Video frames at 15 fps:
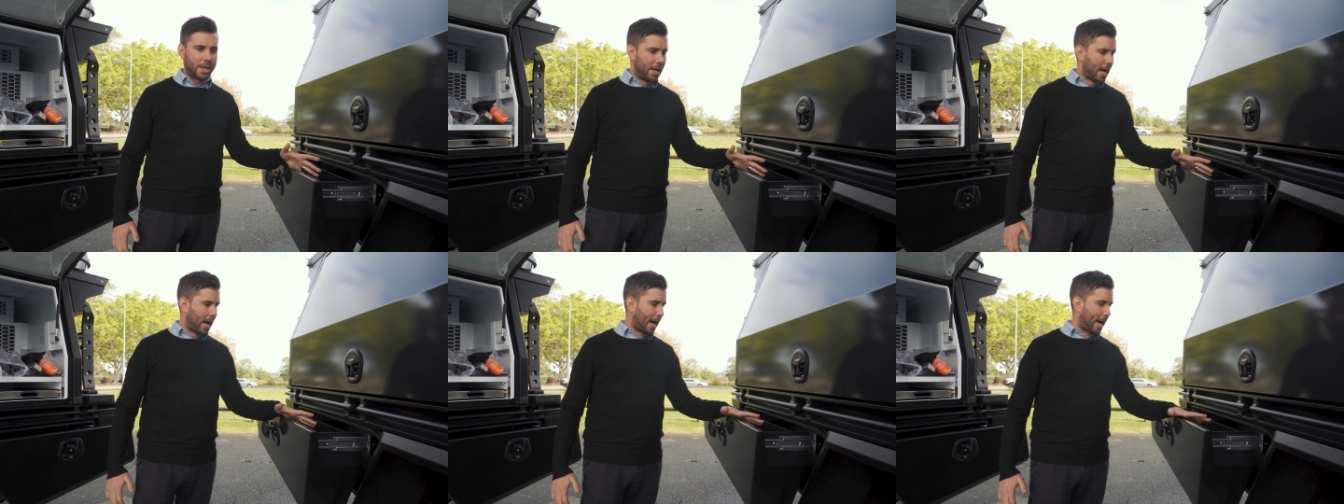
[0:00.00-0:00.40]

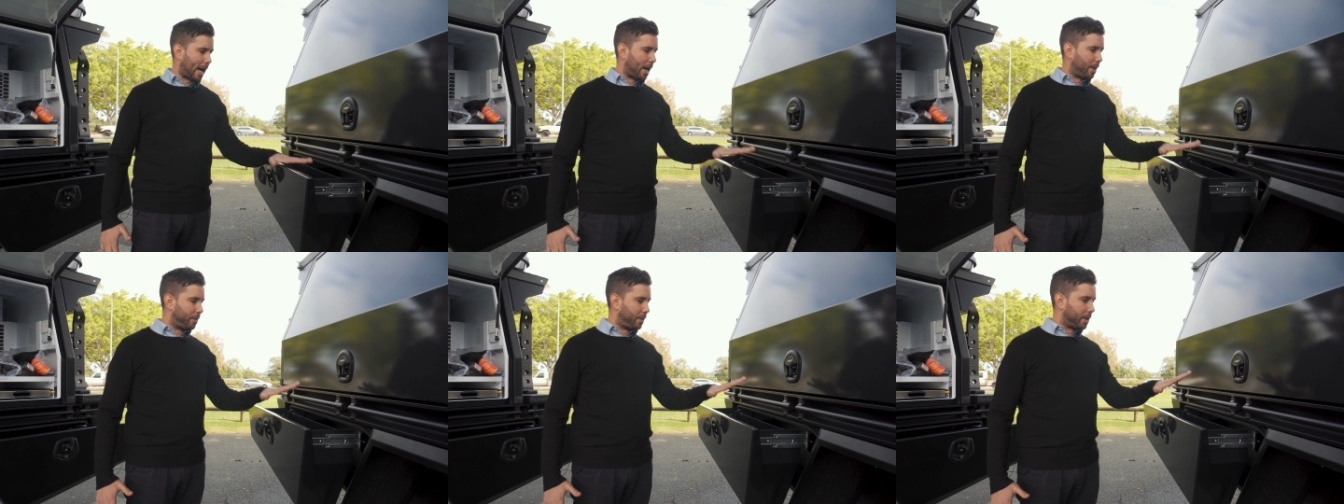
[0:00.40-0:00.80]

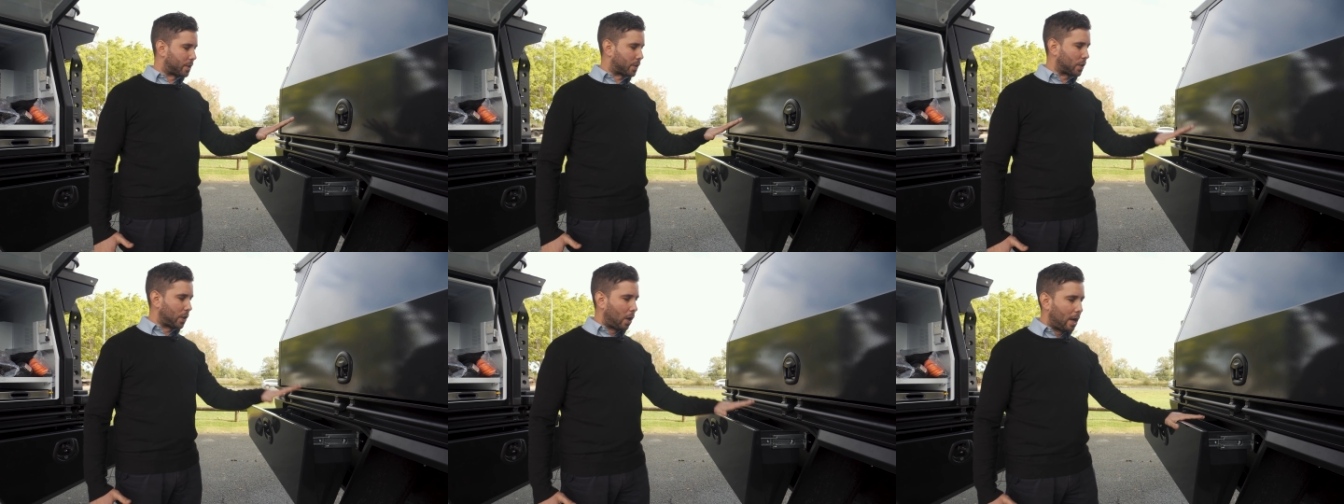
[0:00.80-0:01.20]
The
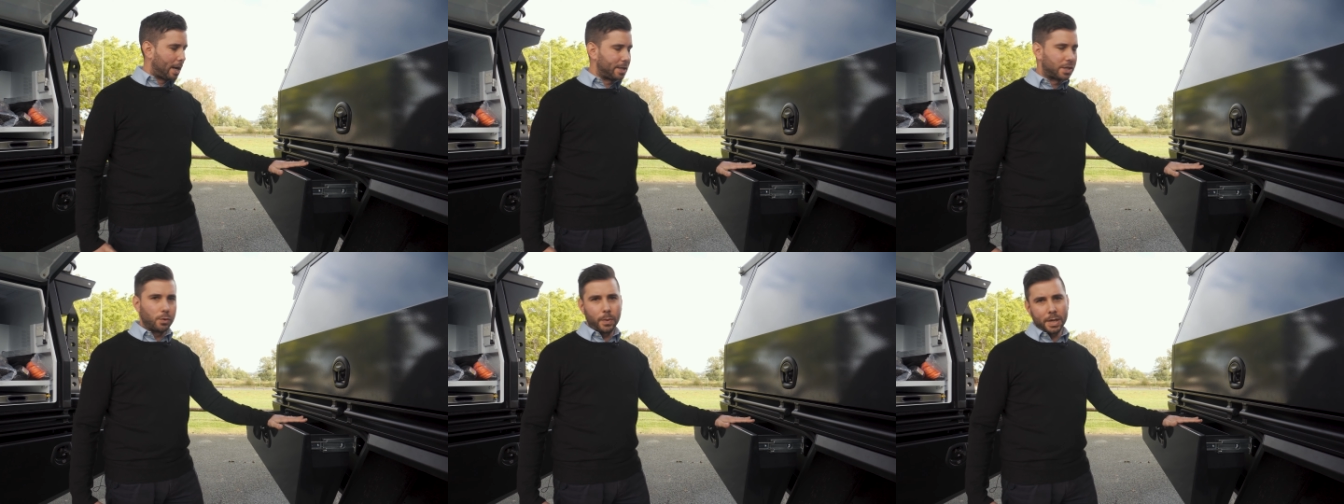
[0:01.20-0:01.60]

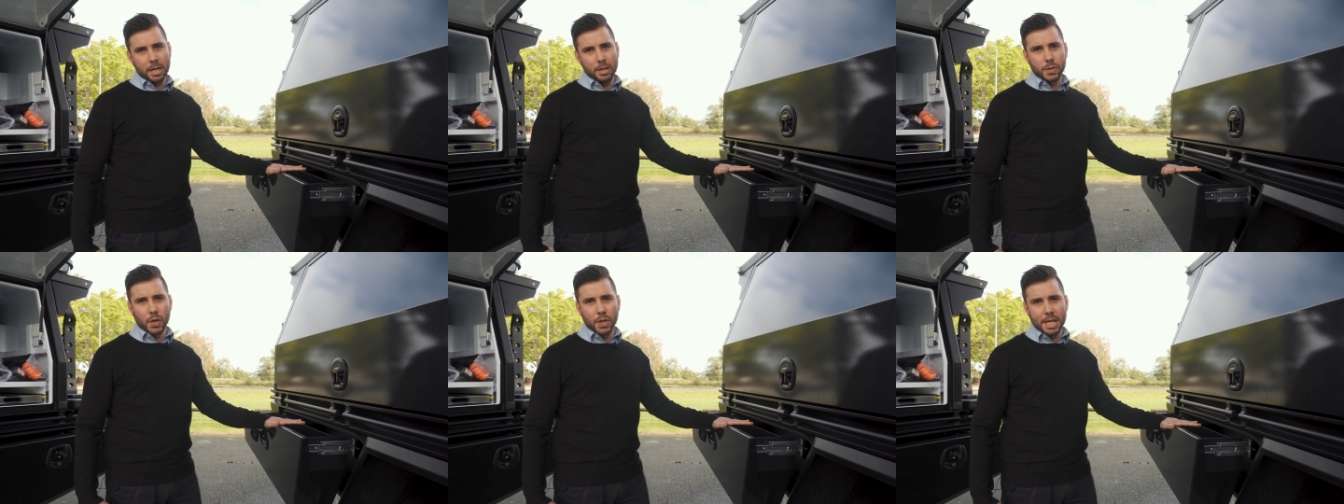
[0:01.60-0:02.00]
slides that we
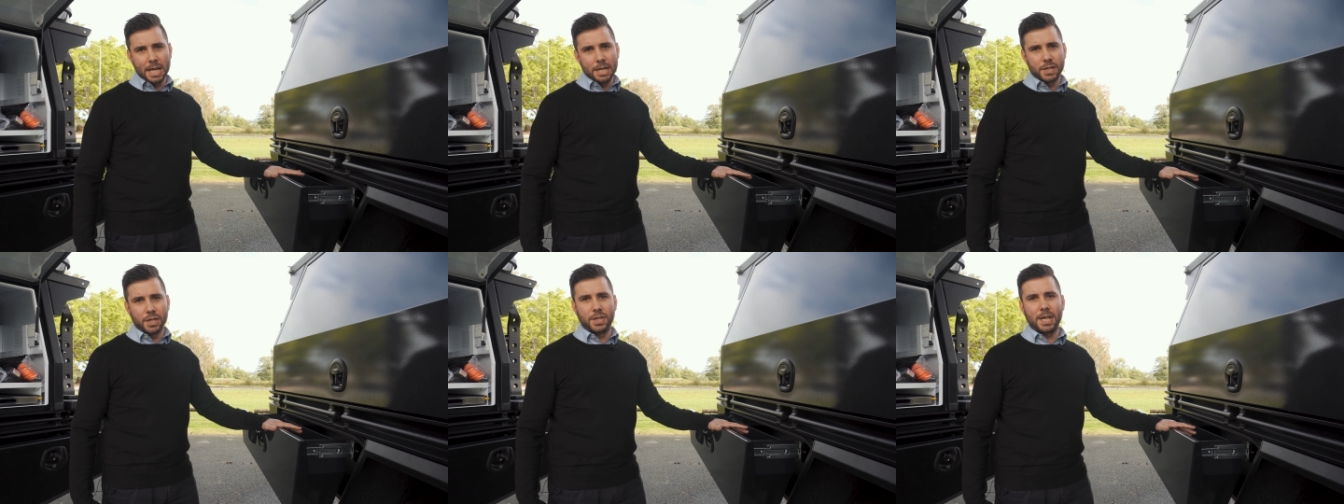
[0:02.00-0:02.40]
use on
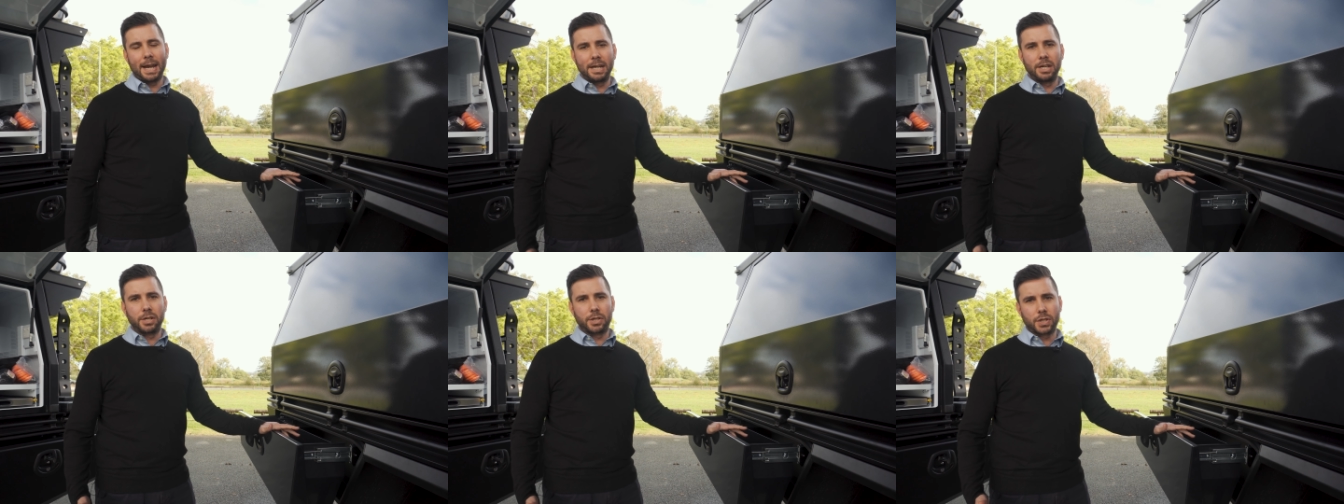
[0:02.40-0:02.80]
these are
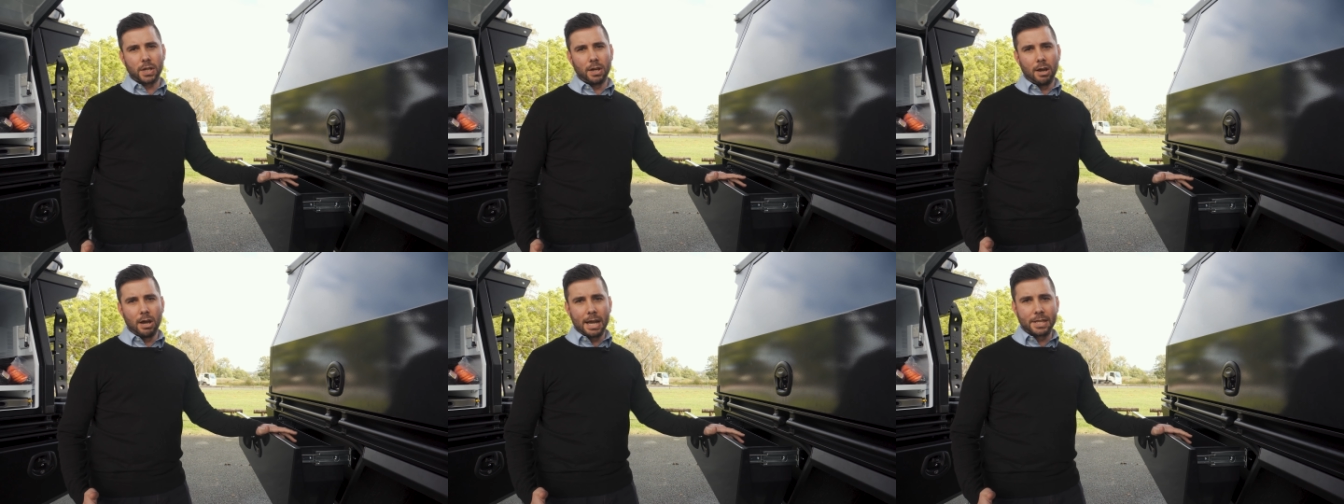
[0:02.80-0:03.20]
10-inch
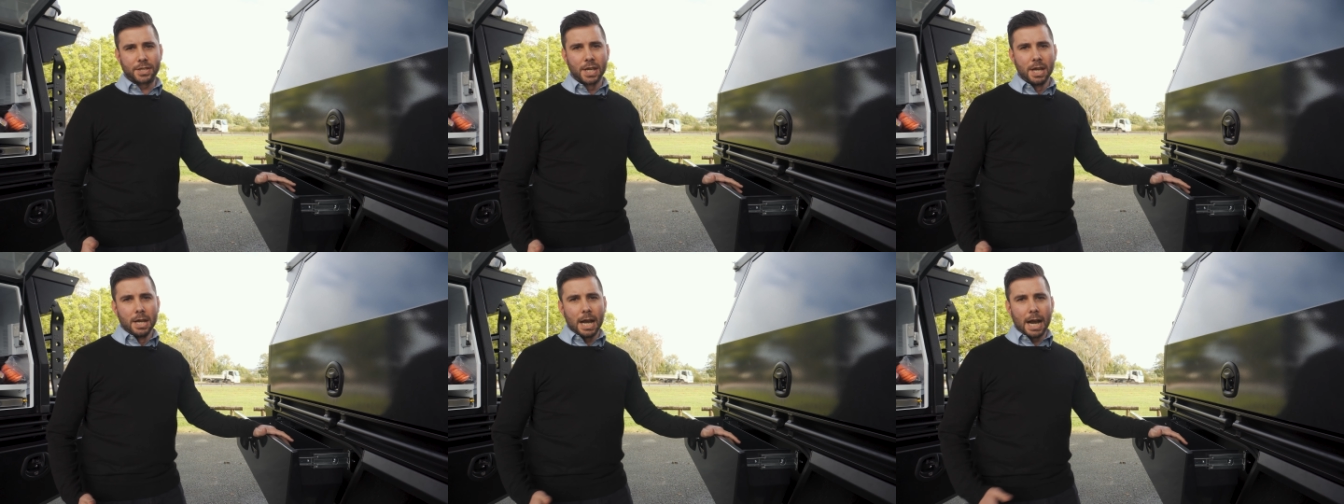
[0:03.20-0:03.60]

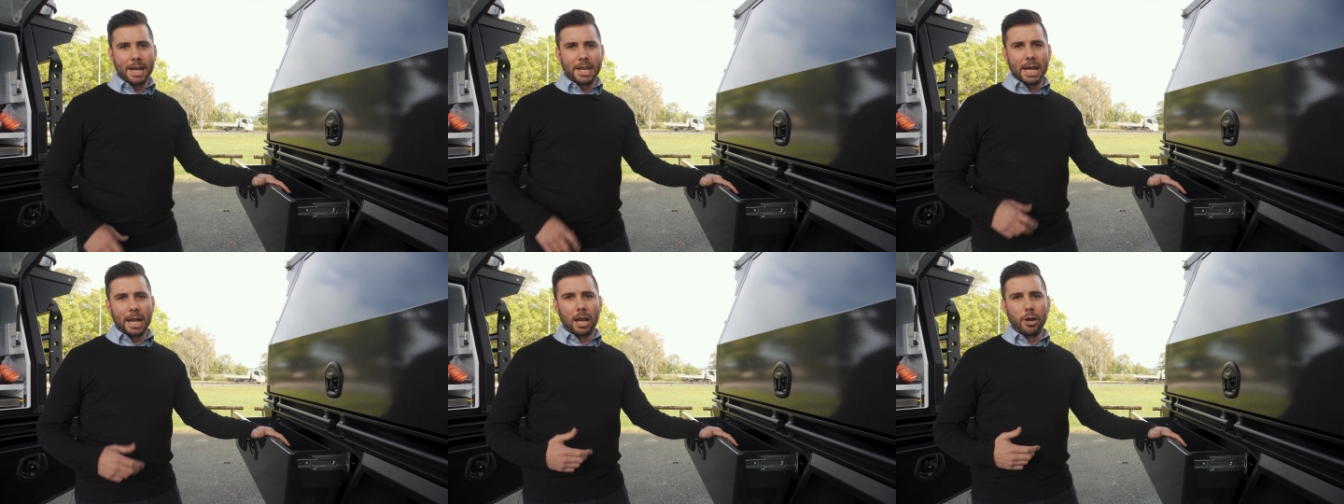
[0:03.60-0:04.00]
slides
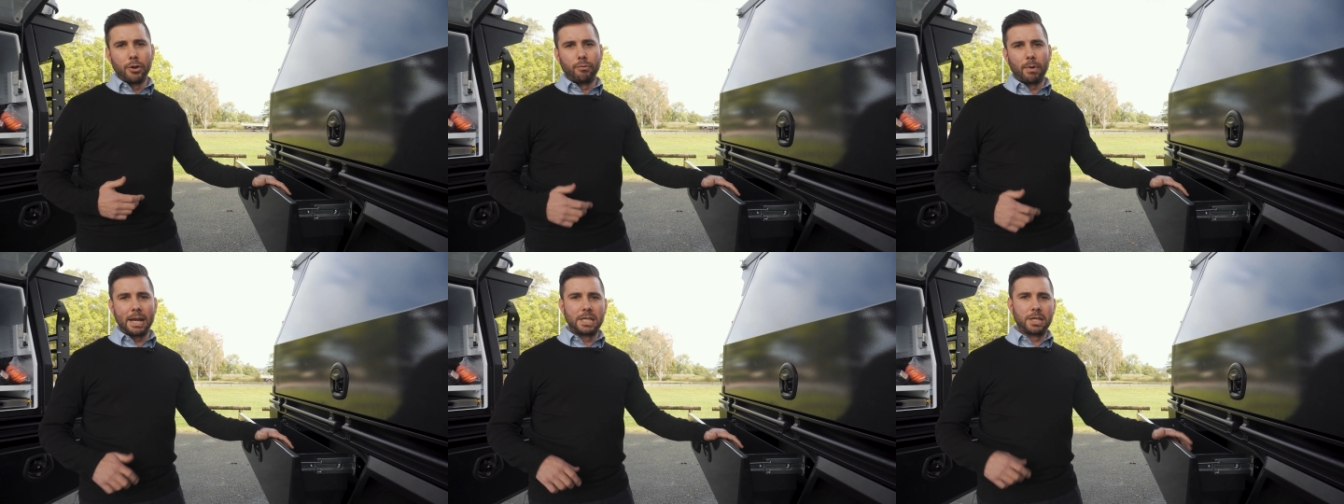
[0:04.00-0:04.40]
and they're
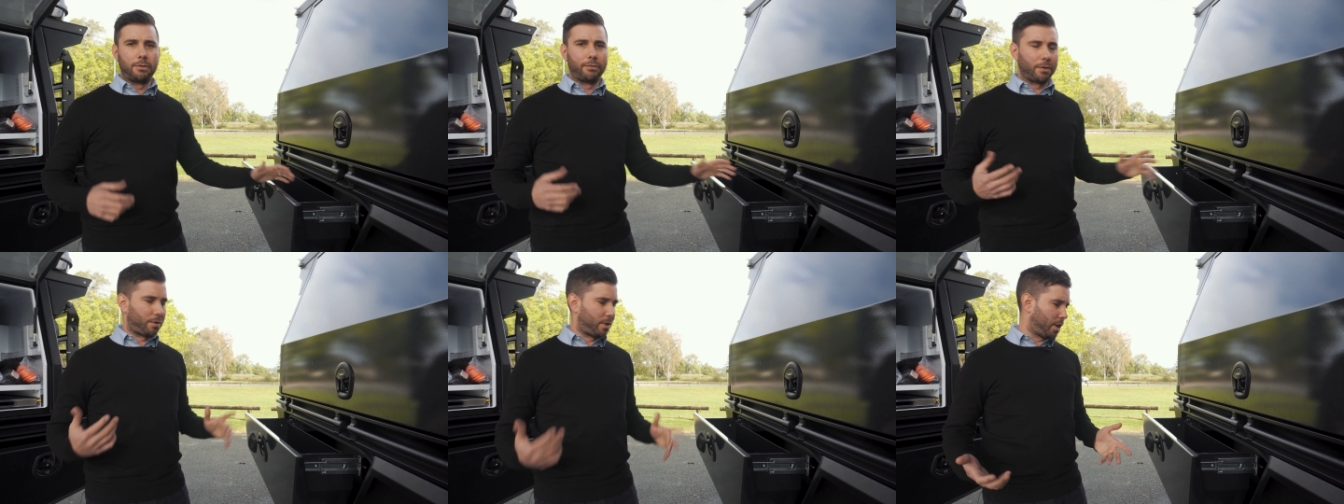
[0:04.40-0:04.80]
load rated
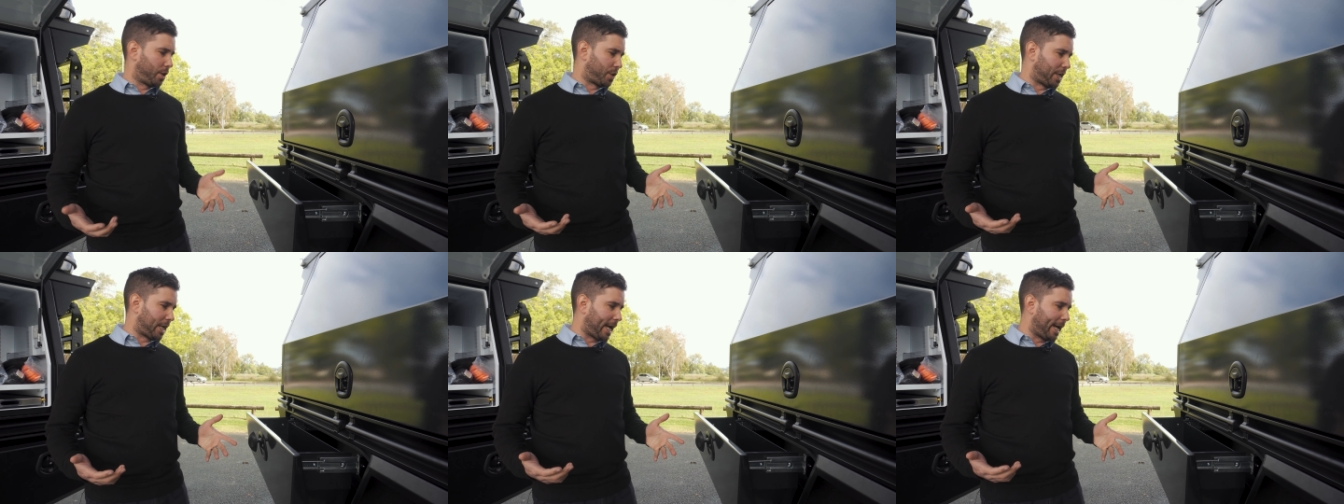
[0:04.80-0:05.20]
for
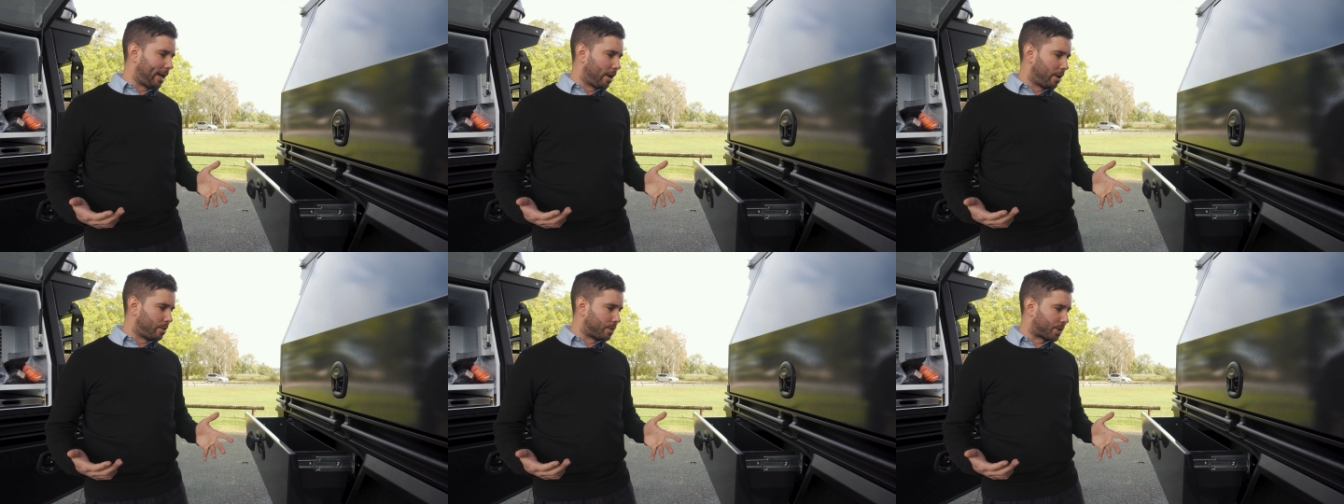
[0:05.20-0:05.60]
30
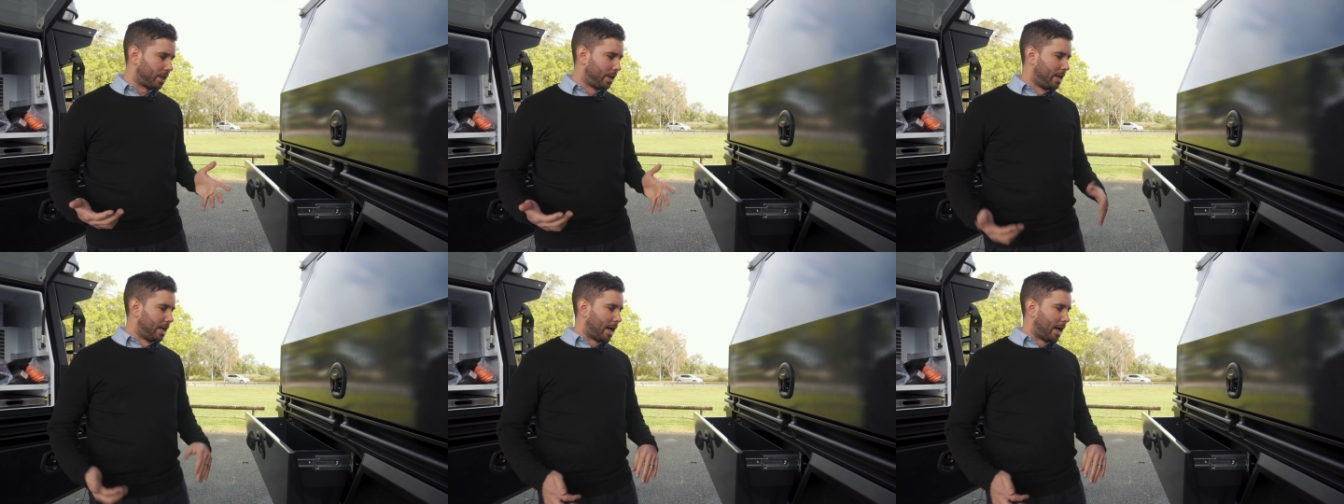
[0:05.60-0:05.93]
kilos.